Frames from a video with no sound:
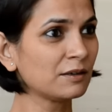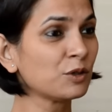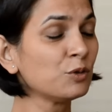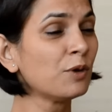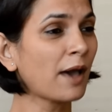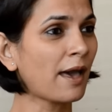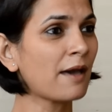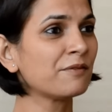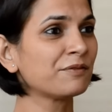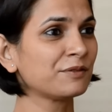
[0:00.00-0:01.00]
You
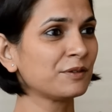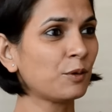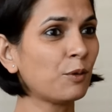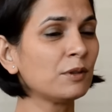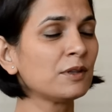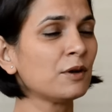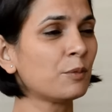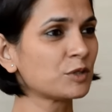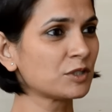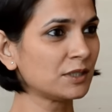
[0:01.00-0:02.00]
have all the
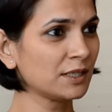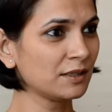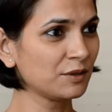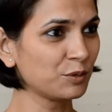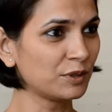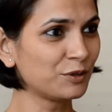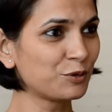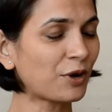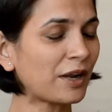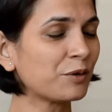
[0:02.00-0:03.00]
opportunity in the world to
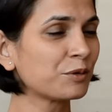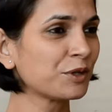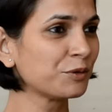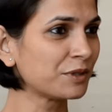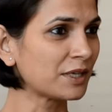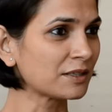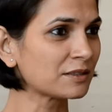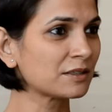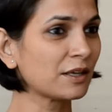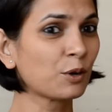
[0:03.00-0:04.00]
try out new things,
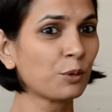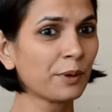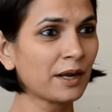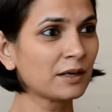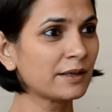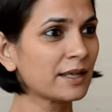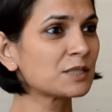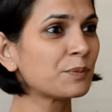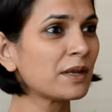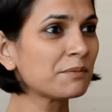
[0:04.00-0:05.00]
innovate,
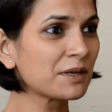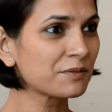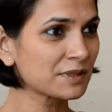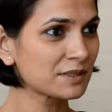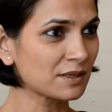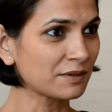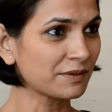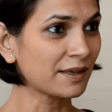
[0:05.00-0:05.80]
experiment with stuff.